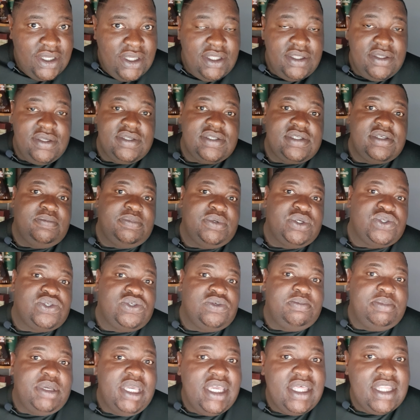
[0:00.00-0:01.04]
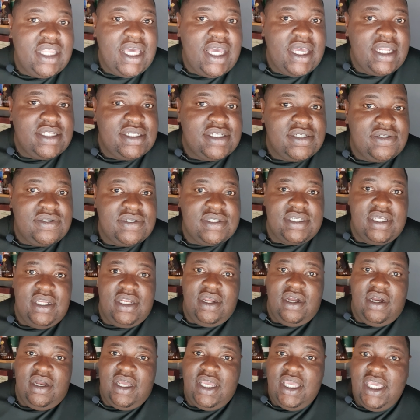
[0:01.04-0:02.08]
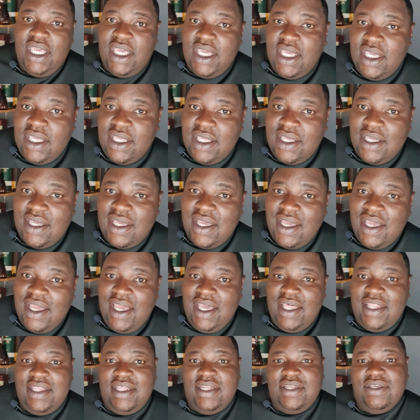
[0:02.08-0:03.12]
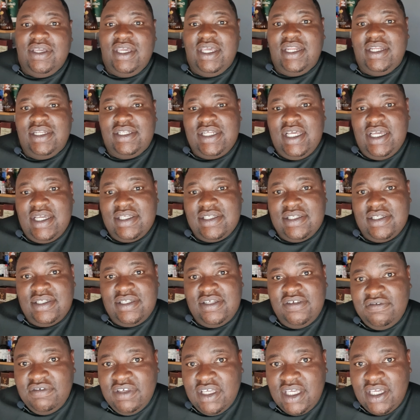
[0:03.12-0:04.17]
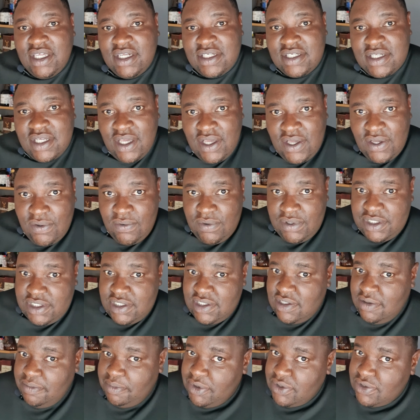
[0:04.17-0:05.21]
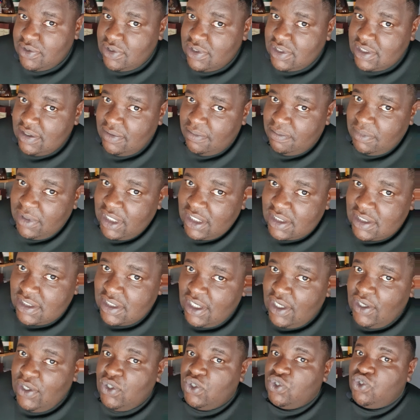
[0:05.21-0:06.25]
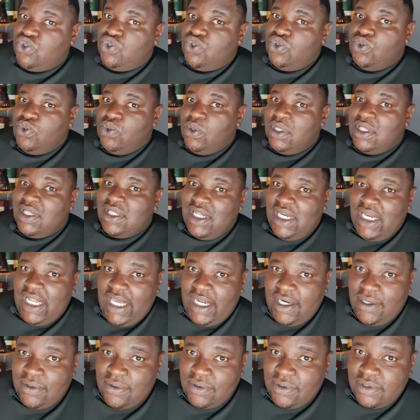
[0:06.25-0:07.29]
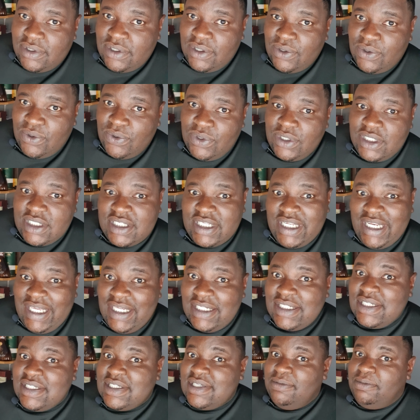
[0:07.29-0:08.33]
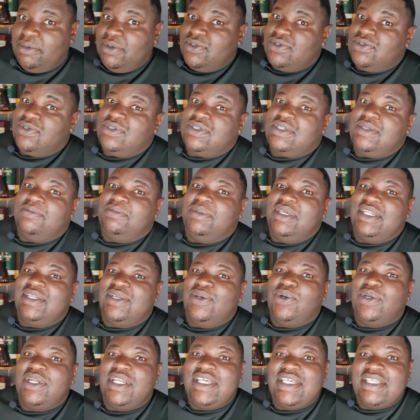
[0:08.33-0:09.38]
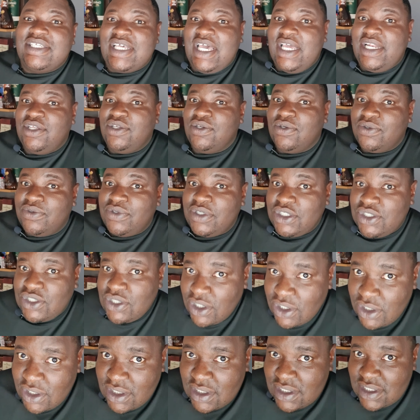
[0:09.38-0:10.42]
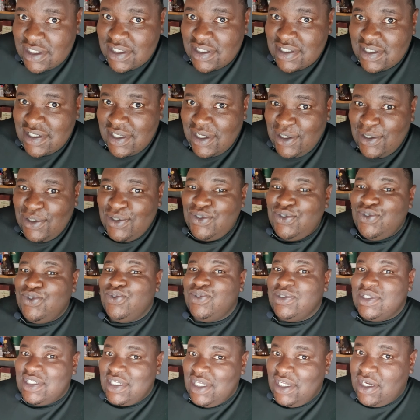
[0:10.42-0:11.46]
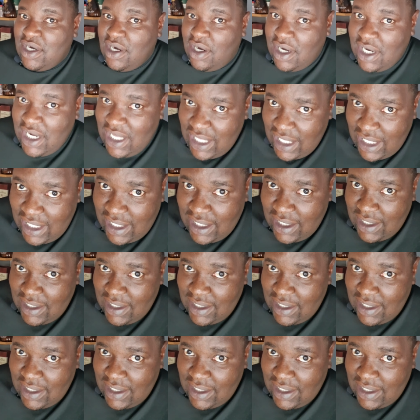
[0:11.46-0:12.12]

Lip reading: You're supposed to pay that to ZRA, and then you get a tax certificate which is supposed to submit to the landlord, who is later supposed to submit on his annual returns to ZRA.